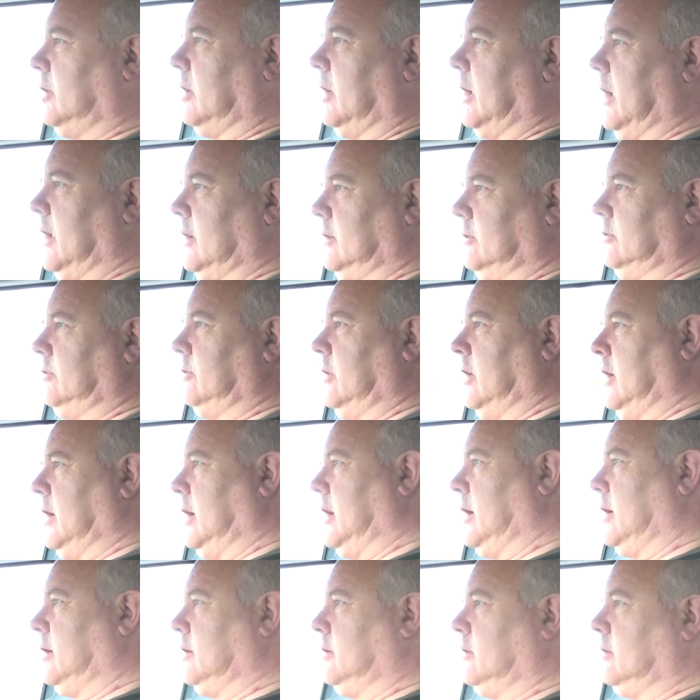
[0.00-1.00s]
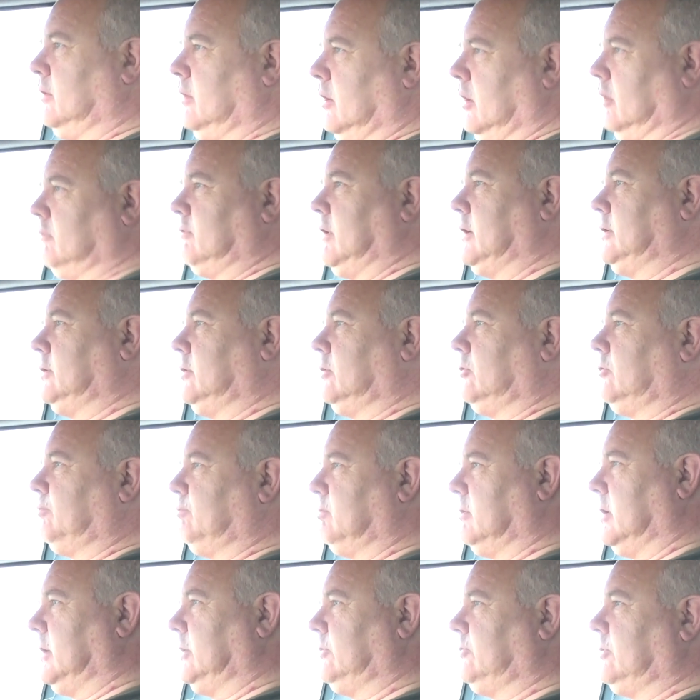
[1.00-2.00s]
and their horrendous
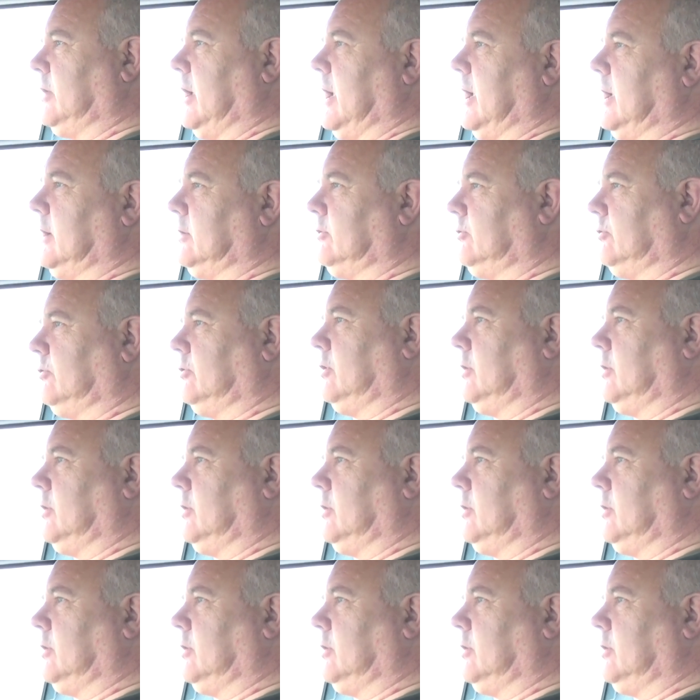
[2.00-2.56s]
price tags